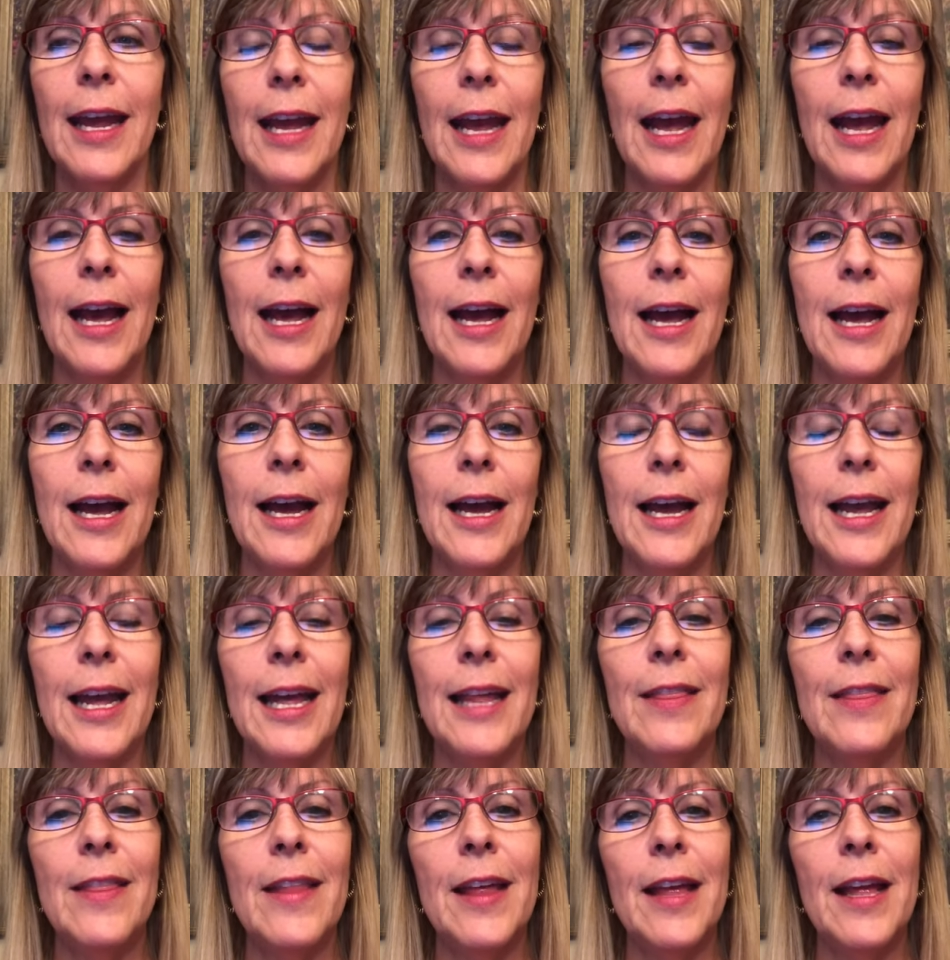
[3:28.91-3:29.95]

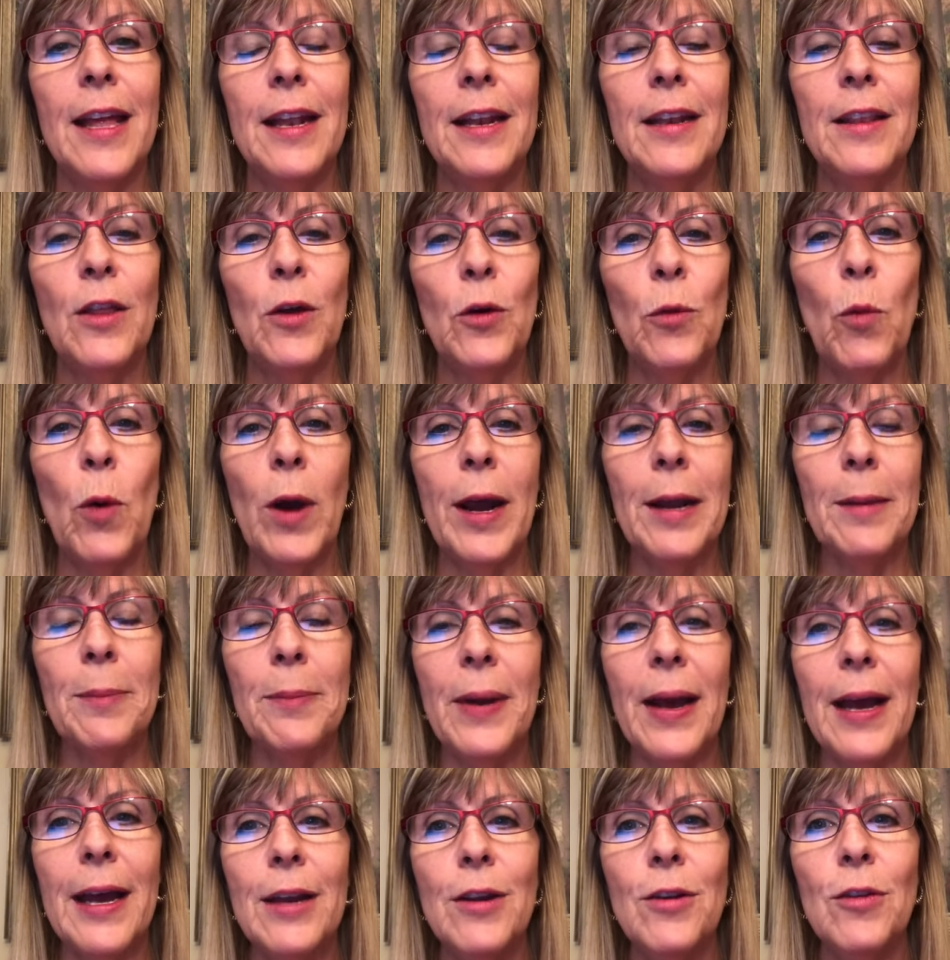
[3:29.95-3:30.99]
And then the white
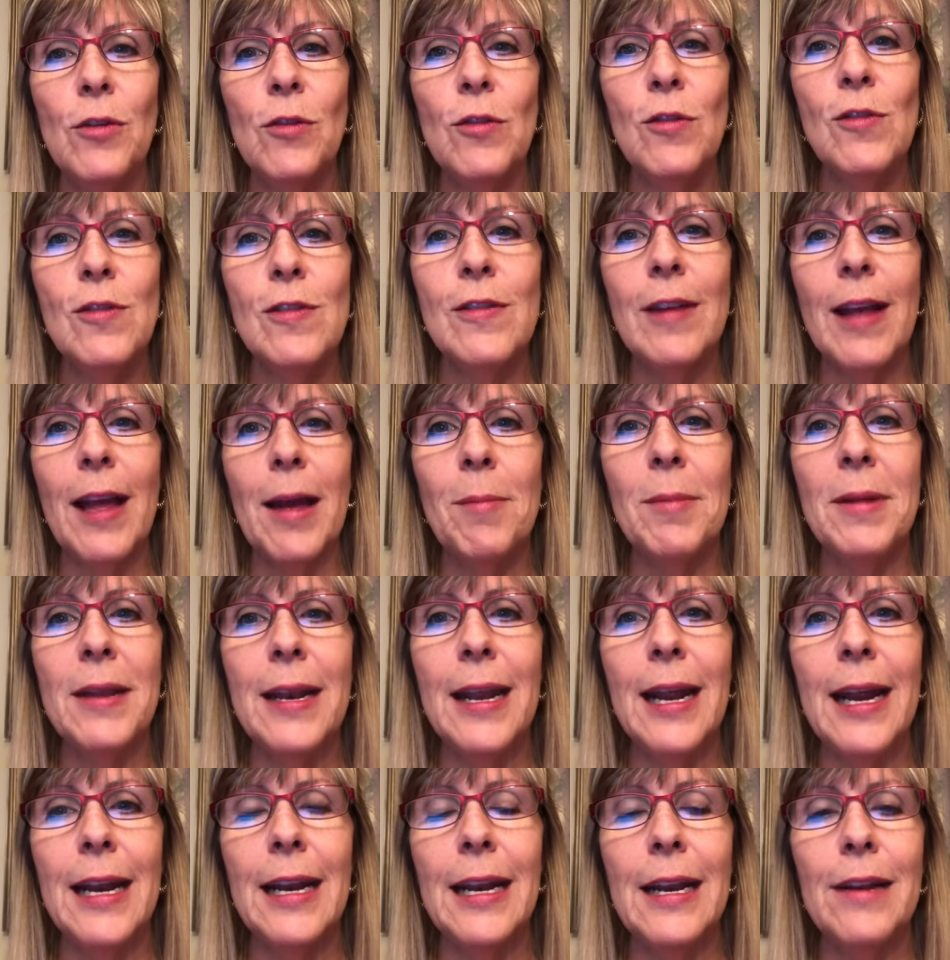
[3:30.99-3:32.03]
petals
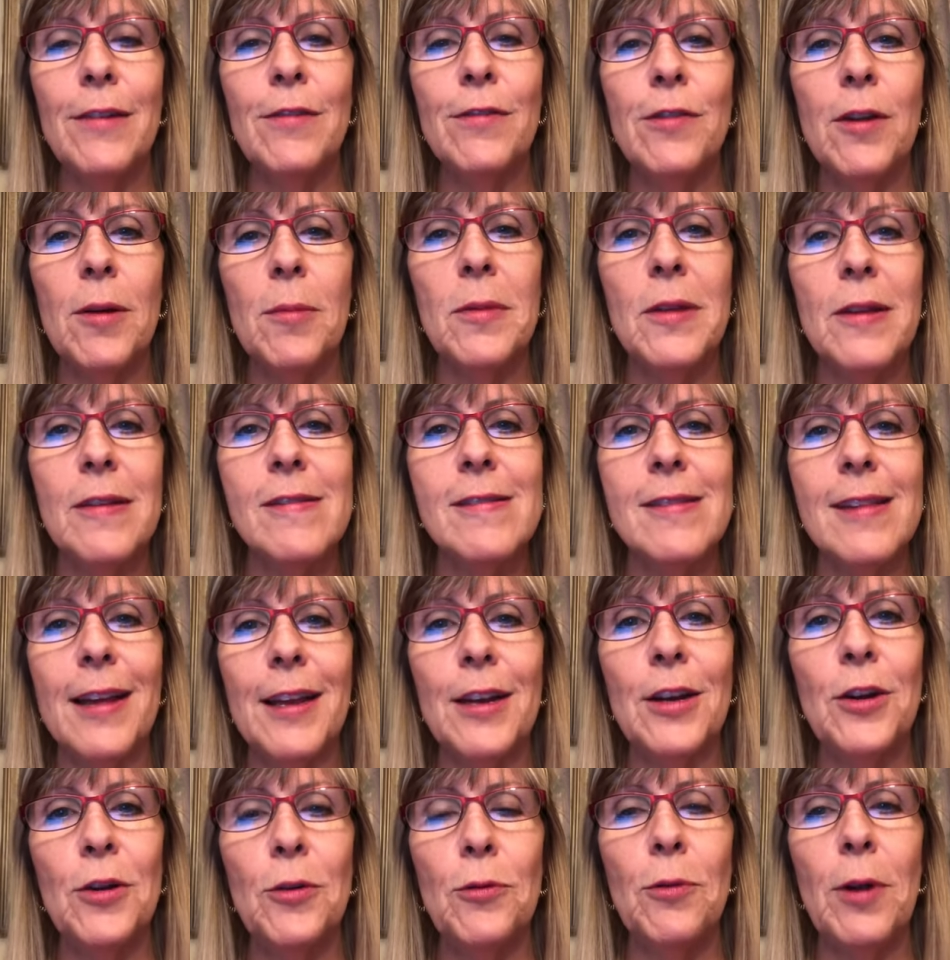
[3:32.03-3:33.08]
emanating from the
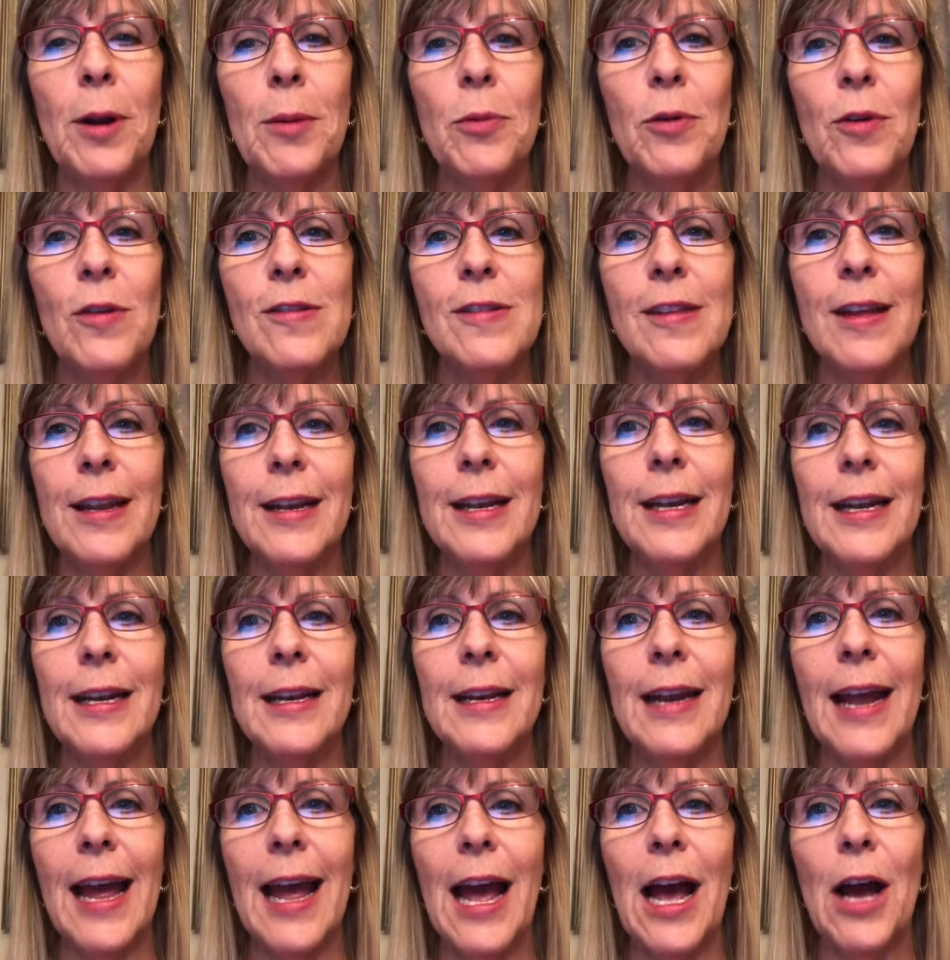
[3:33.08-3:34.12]
center,
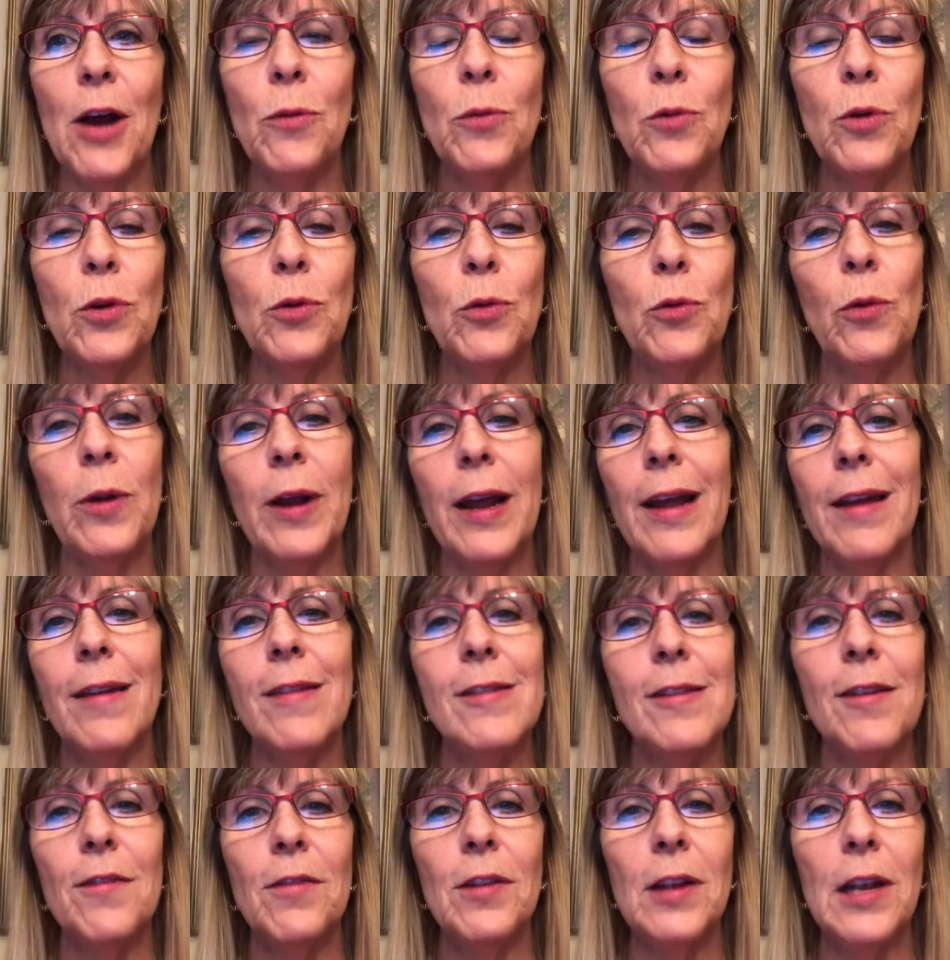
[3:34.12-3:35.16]
representing outward
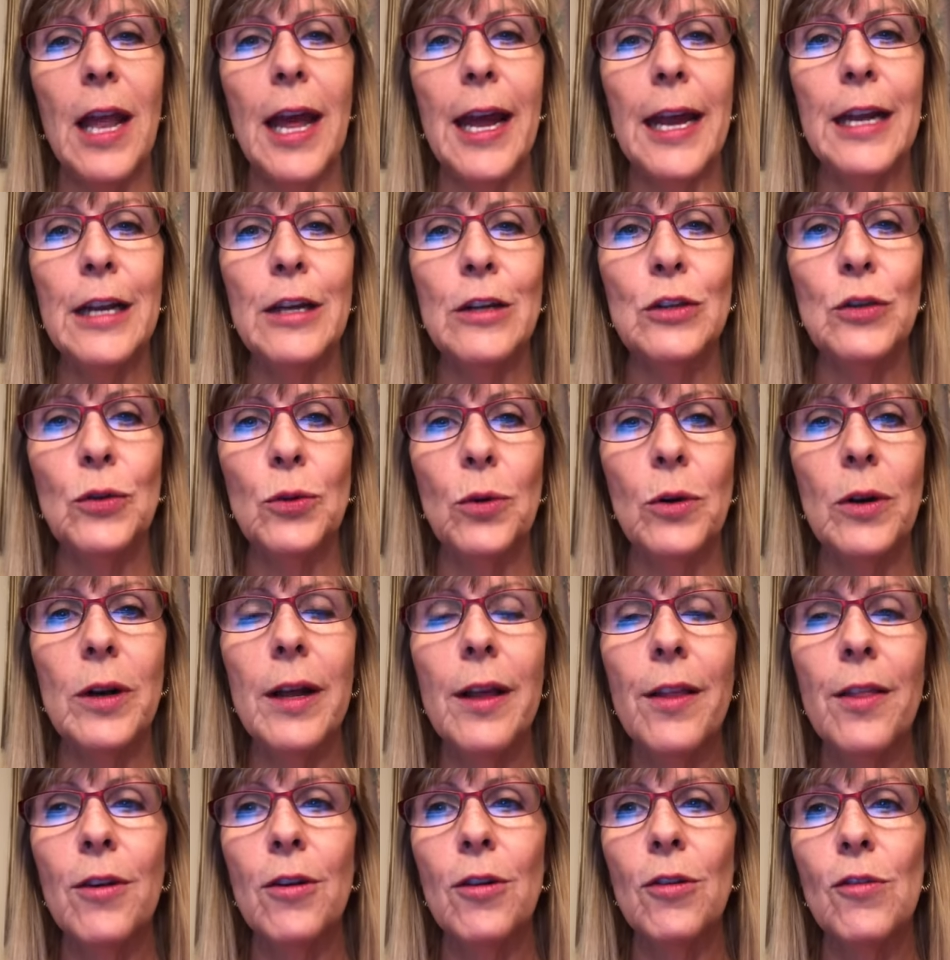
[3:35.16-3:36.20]
rays of light toward
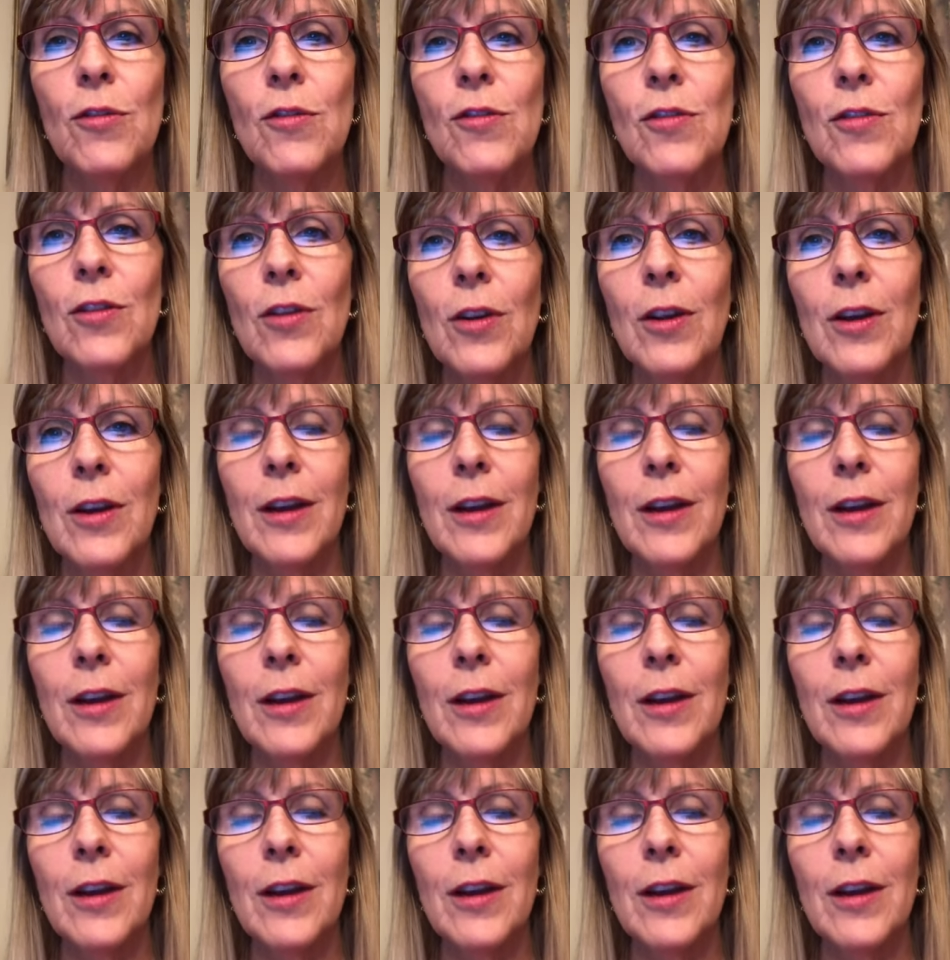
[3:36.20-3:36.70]
others.